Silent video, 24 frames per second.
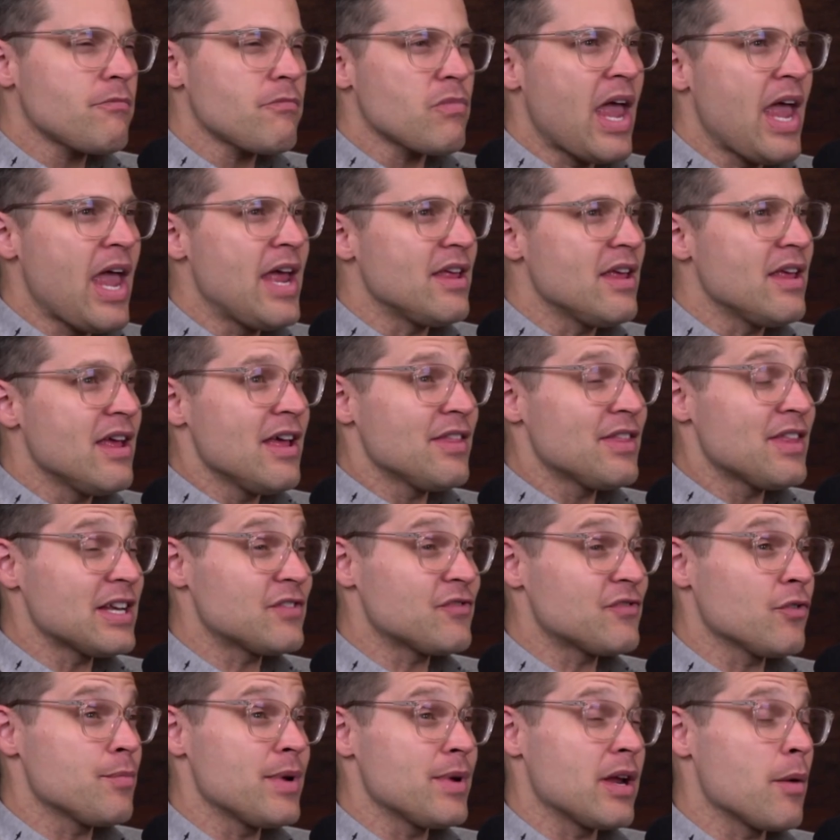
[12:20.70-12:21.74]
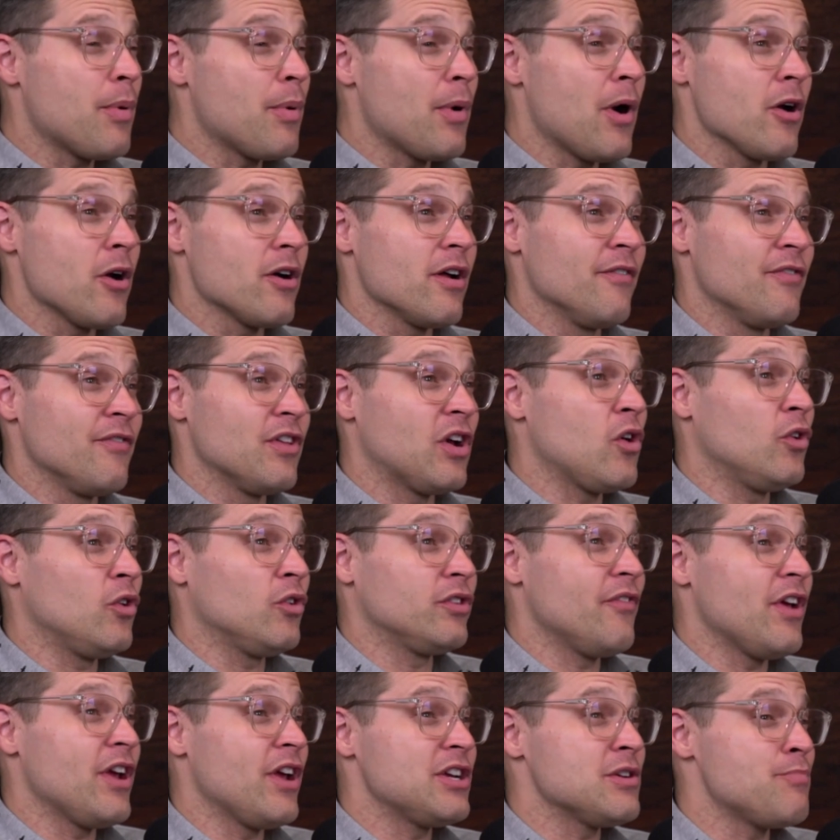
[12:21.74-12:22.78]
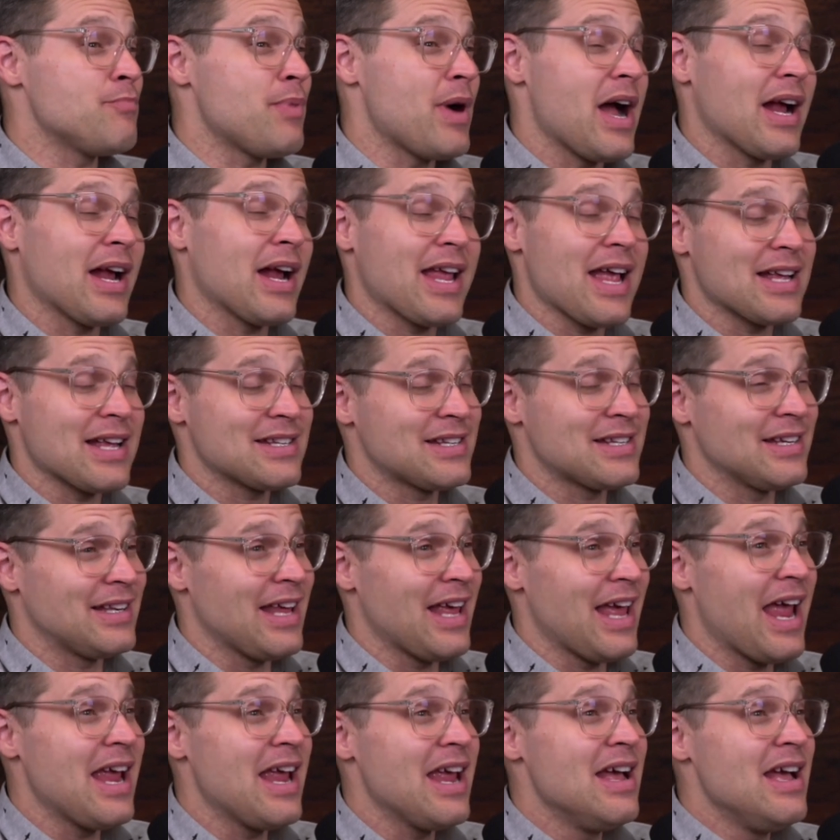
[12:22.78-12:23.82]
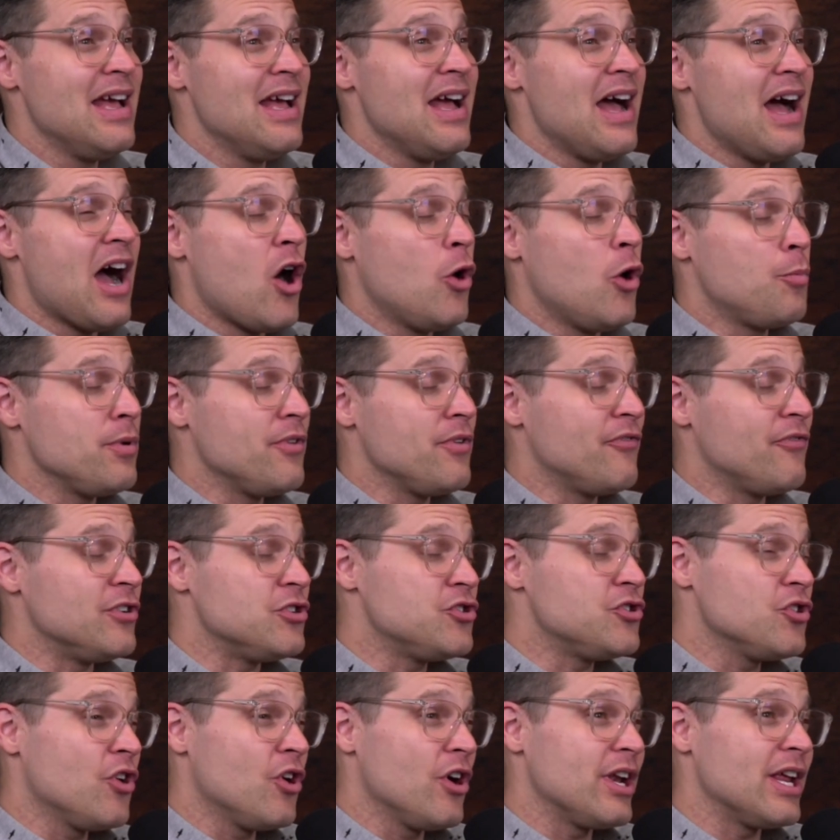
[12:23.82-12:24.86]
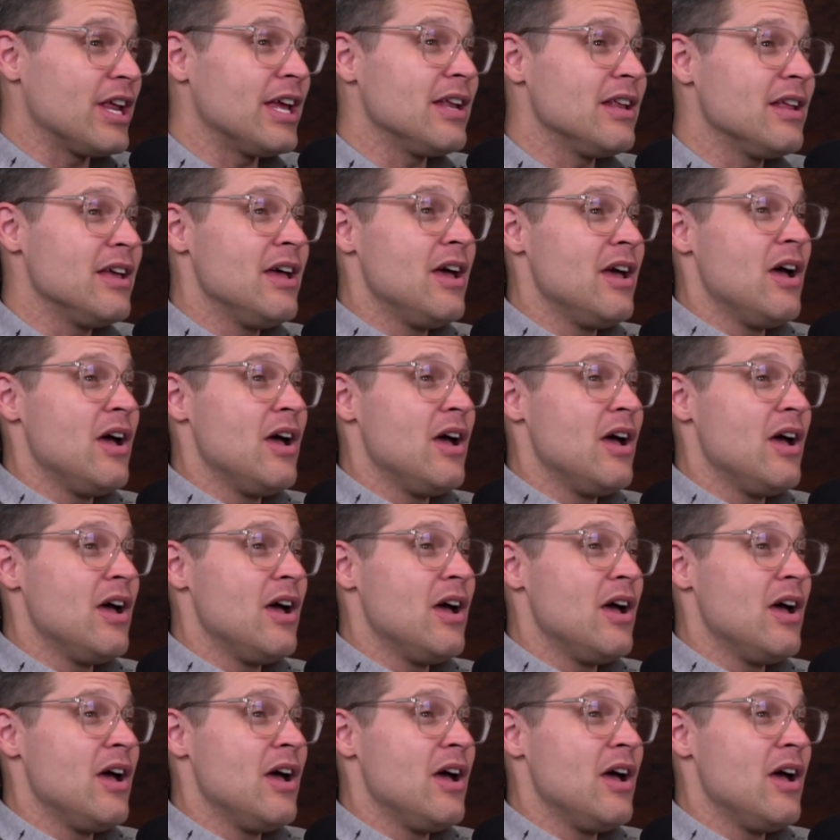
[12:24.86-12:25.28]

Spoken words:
Hey, thanks for being a part of the Cultivation Podcast today. I hope you've enjoyed it.